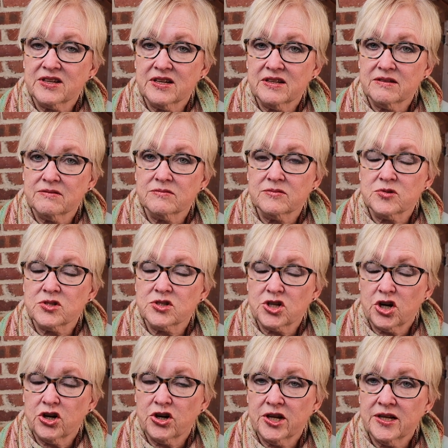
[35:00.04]
get
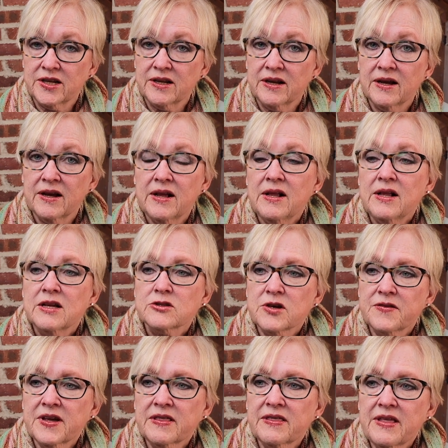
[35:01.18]
started. So I
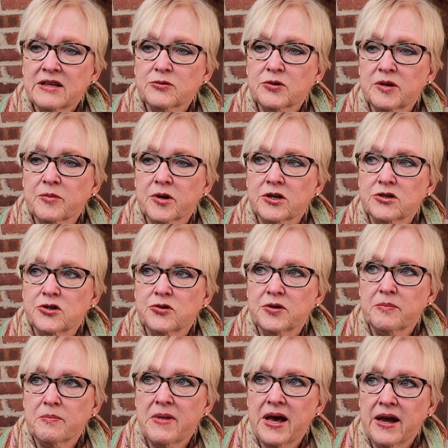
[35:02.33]
think that's what I'm going to do
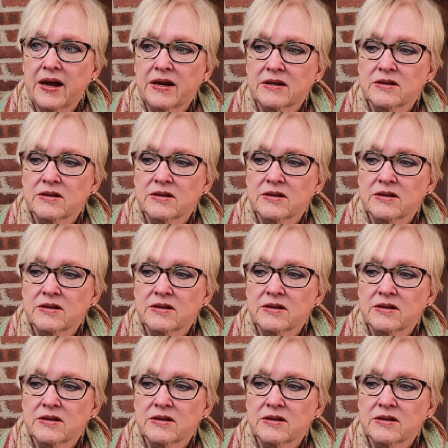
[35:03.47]
in May.